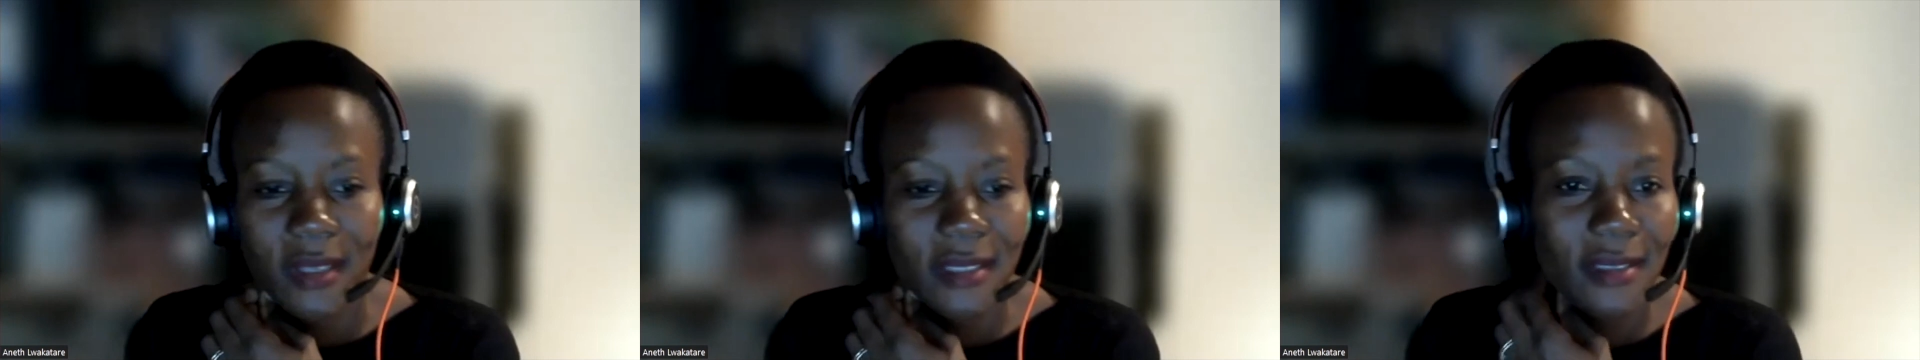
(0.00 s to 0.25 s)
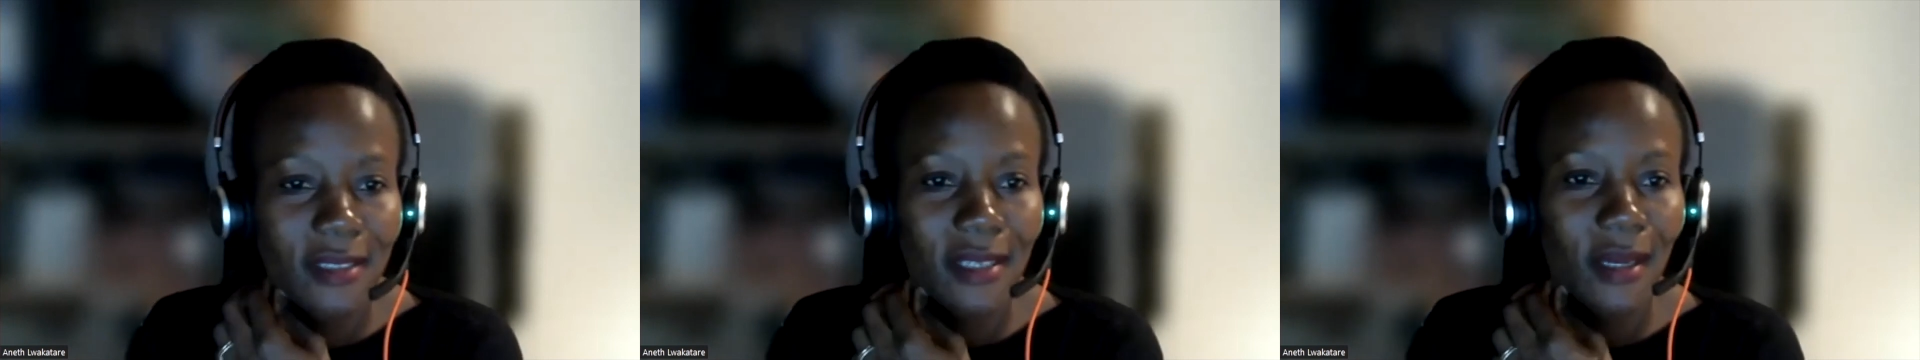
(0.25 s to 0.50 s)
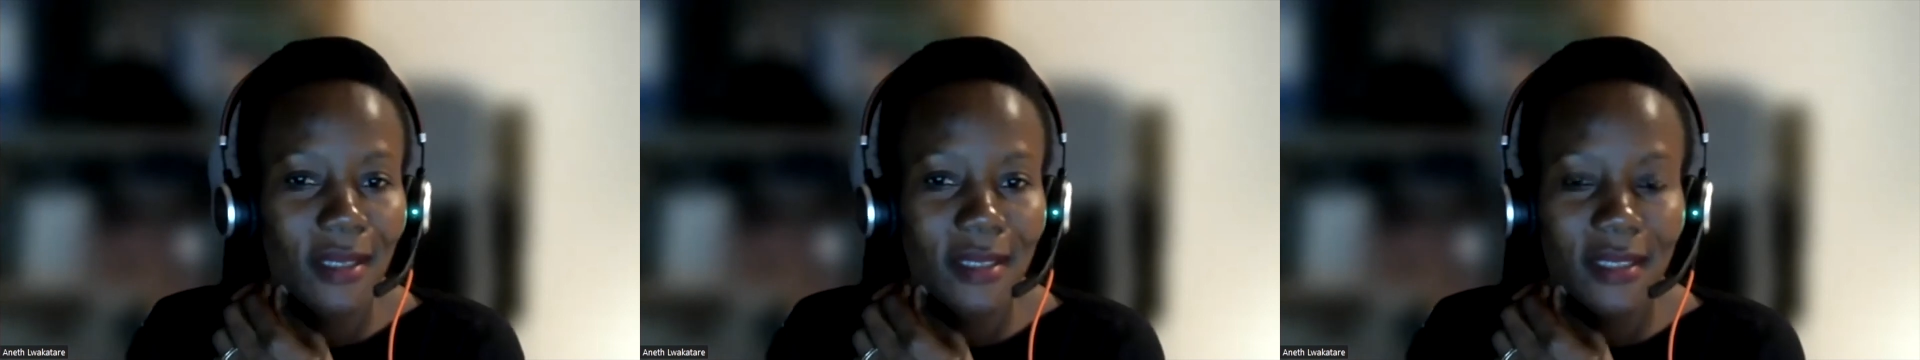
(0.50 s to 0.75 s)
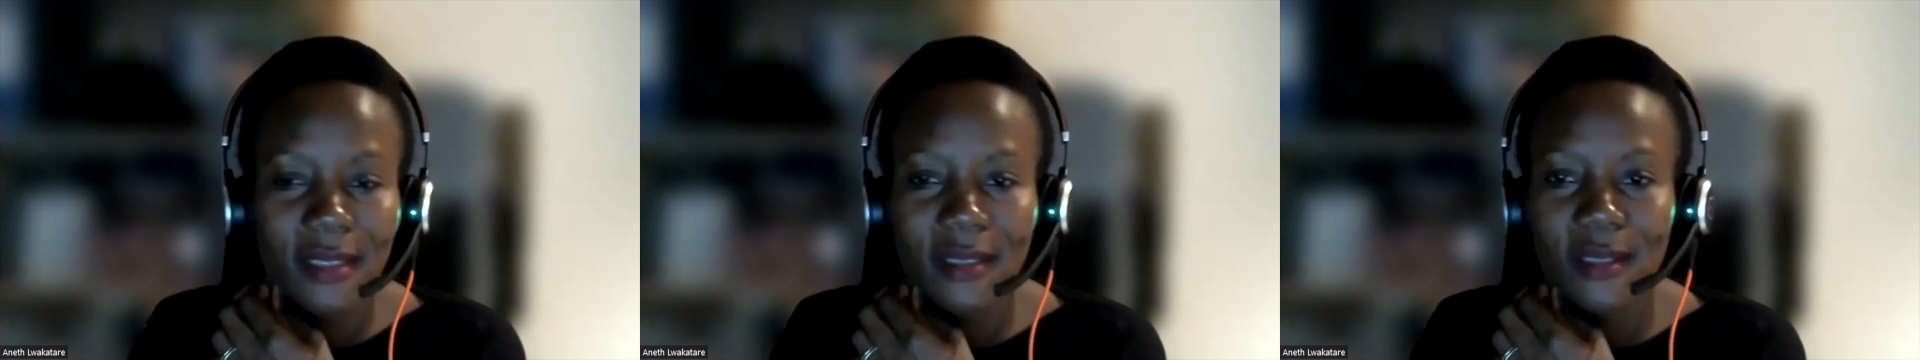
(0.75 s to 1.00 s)
Dear
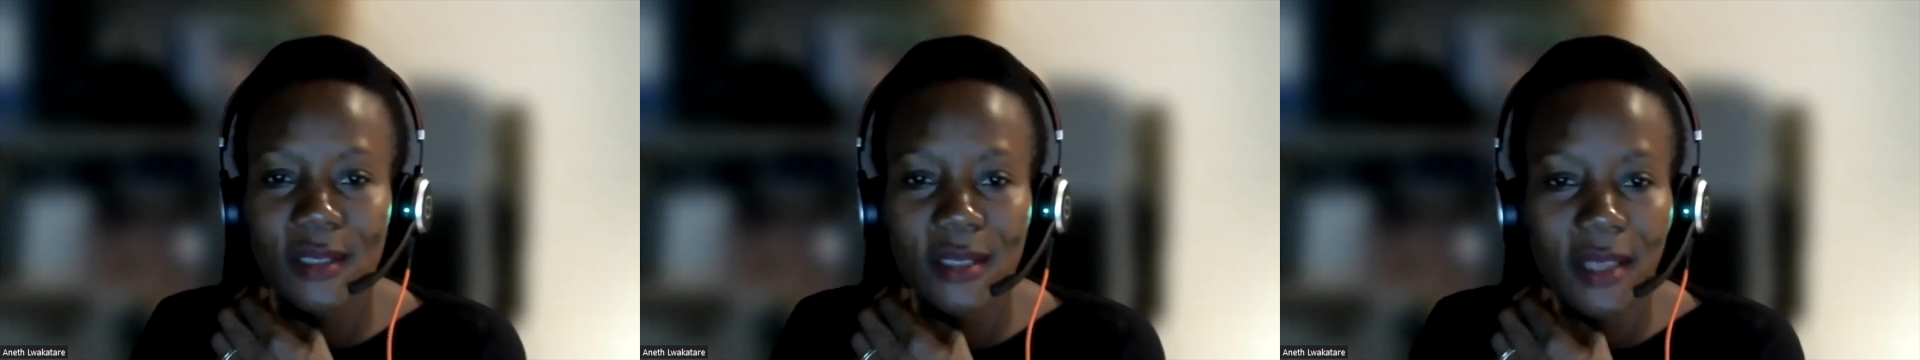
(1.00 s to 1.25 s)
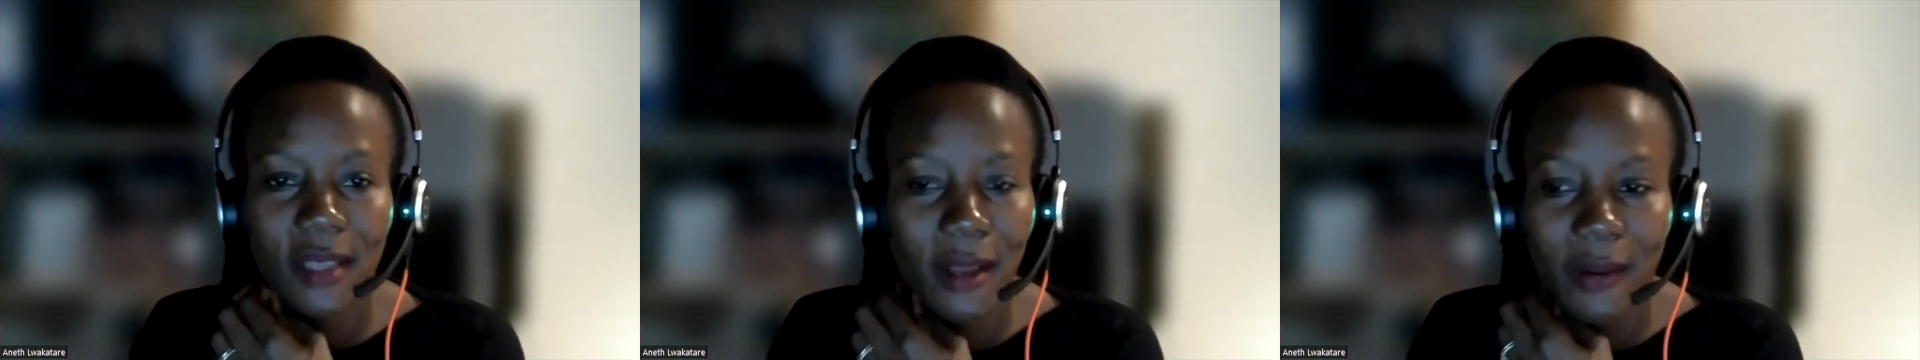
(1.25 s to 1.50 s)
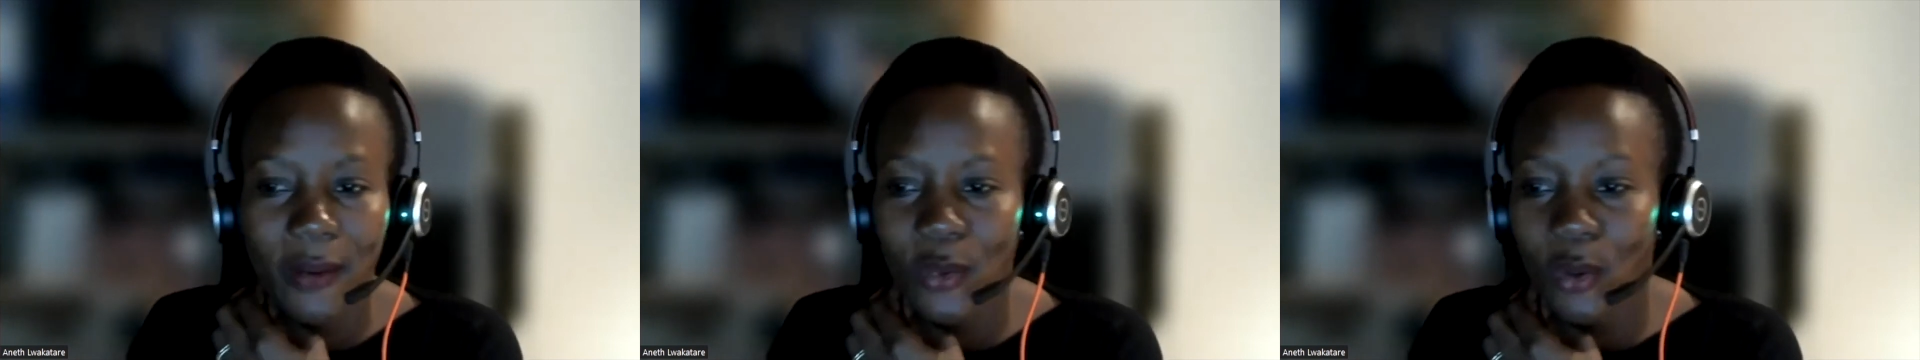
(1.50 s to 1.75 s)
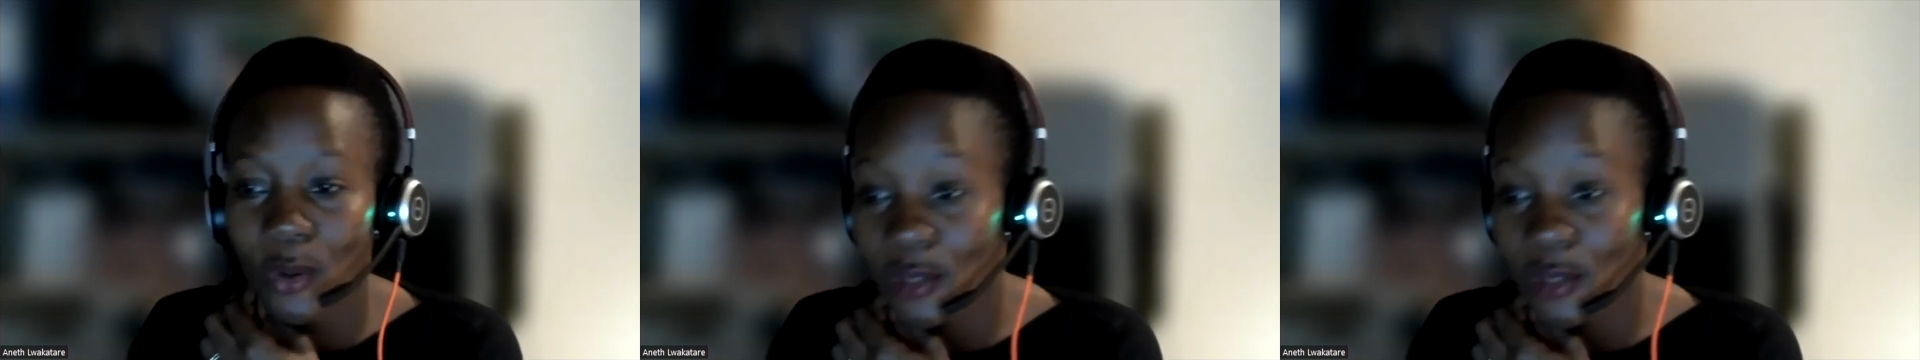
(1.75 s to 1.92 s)
listeners, you're also